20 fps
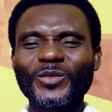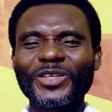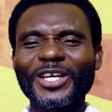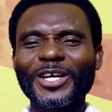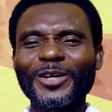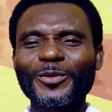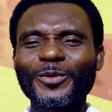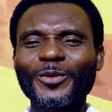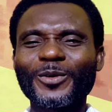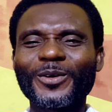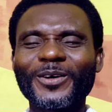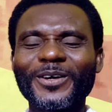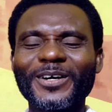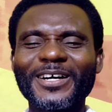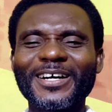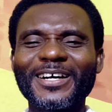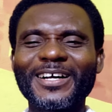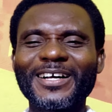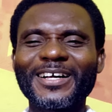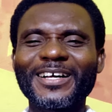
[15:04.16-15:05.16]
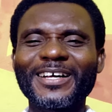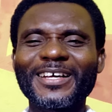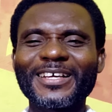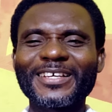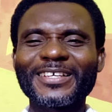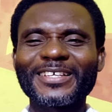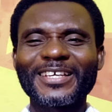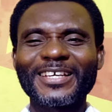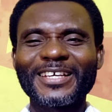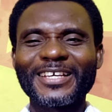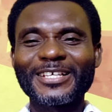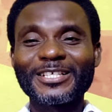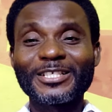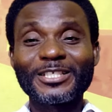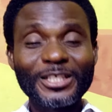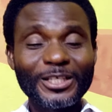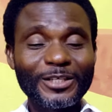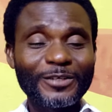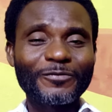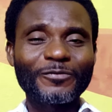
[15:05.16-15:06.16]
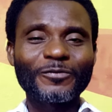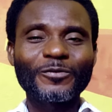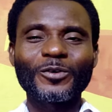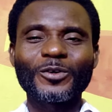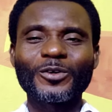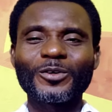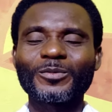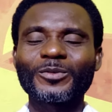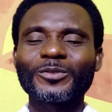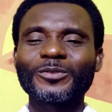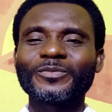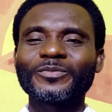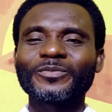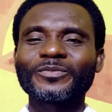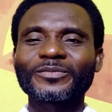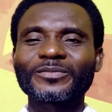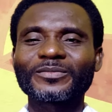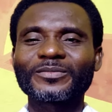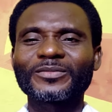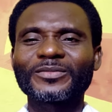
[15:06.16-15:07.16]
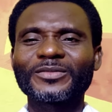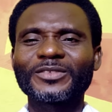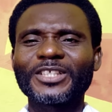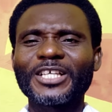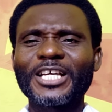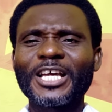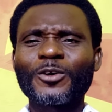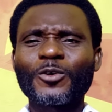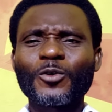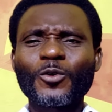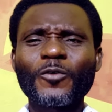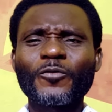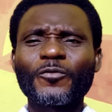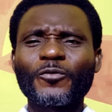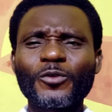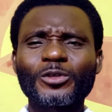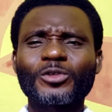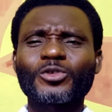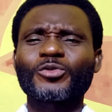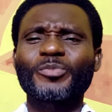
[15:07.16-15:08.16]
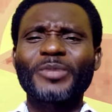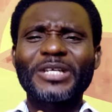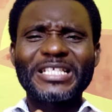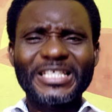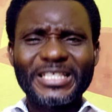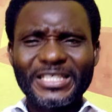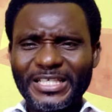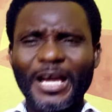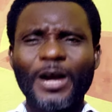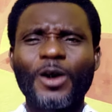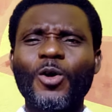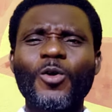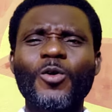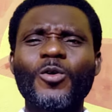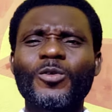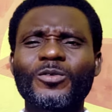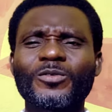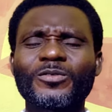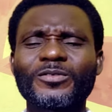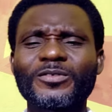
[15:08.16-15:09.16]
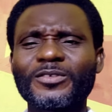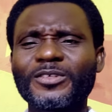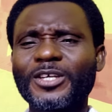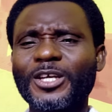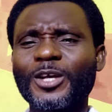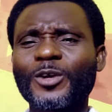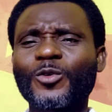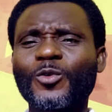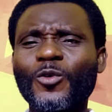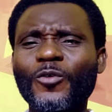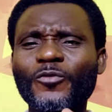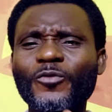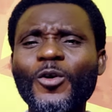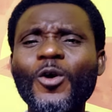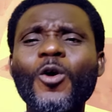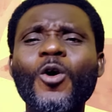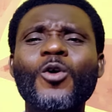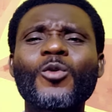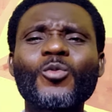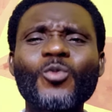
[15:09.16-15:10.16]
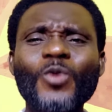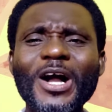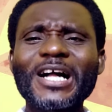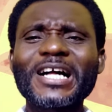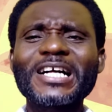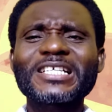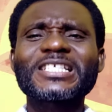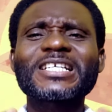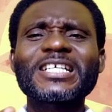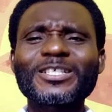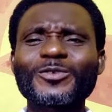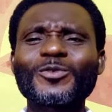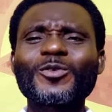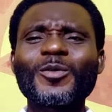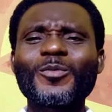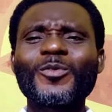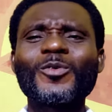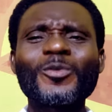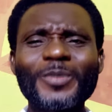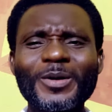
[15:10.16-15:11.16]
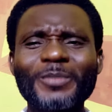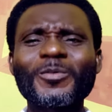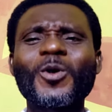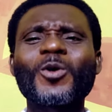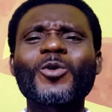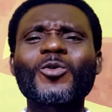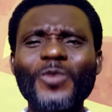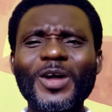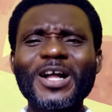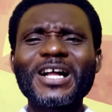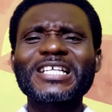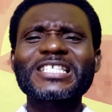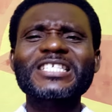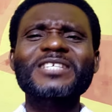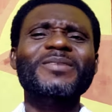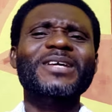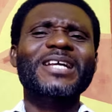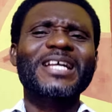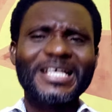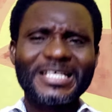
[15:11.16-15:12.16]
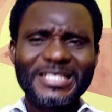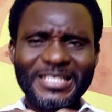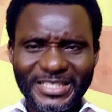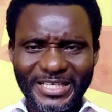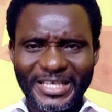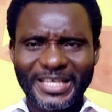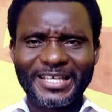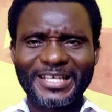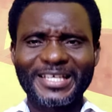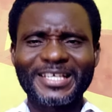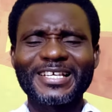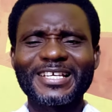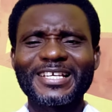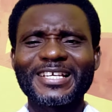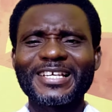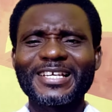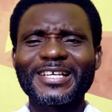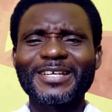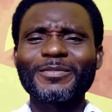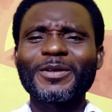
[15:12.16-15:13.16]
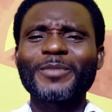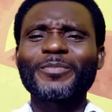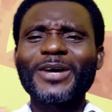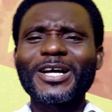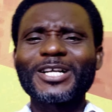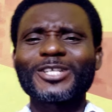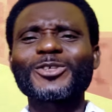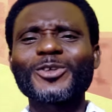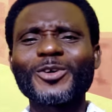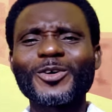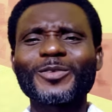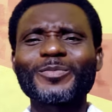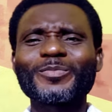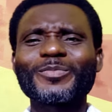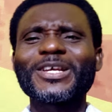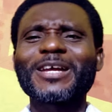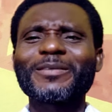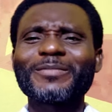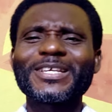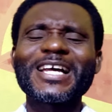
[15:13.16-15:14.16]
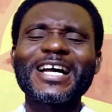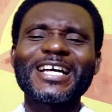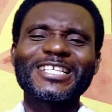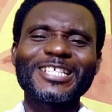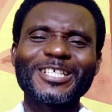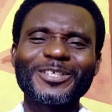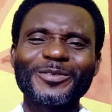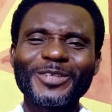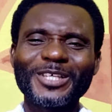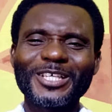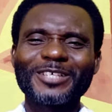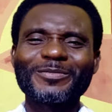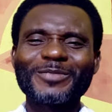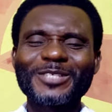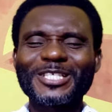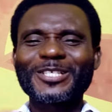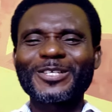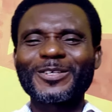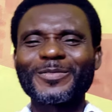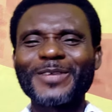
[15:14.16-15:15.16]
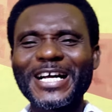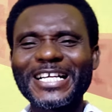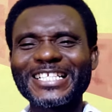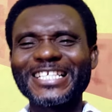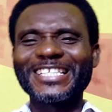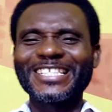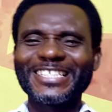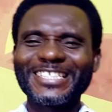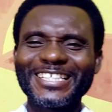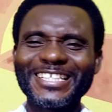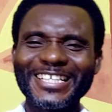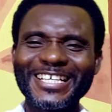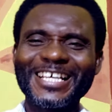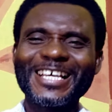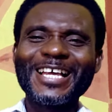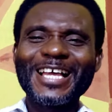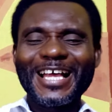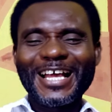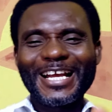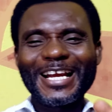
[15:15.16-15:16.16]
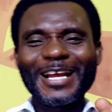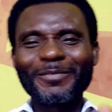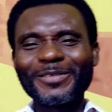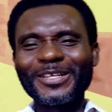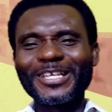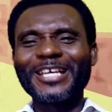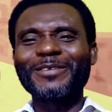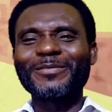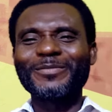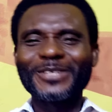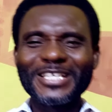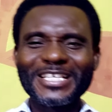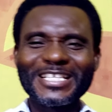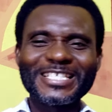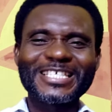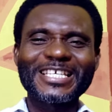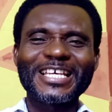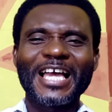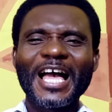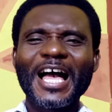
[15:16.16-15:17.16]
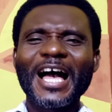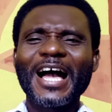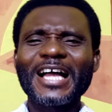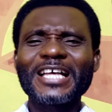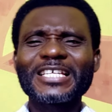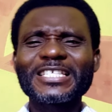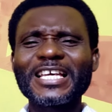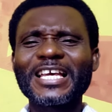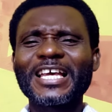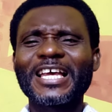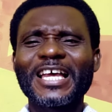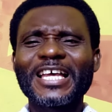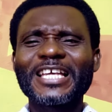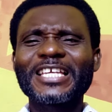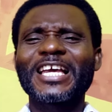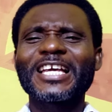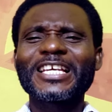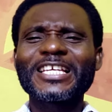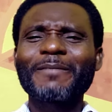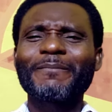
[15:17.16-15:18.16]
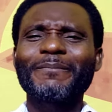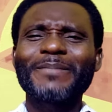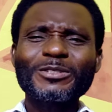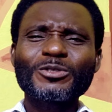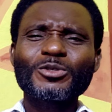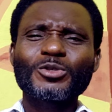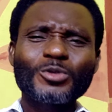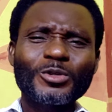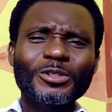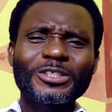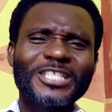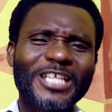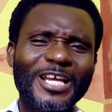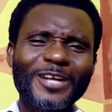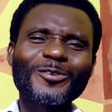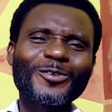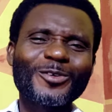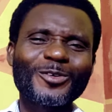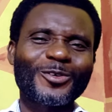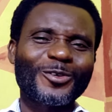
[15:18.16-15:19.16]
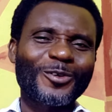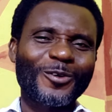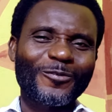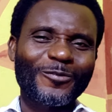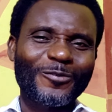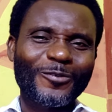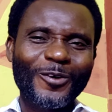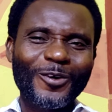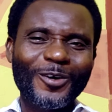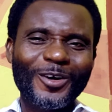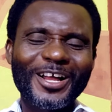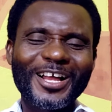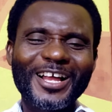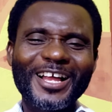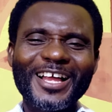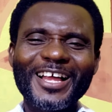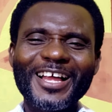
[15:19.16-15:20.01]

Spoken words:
A war, yeah, dee for no more. And Crawford to bet it taho. And Crawford on one cassa do one who be born one cassa be cassa. Me patcho, mina me a dee we, Miss Row, I did ye, and I be ye say, I say, ye best so jagun Crawford.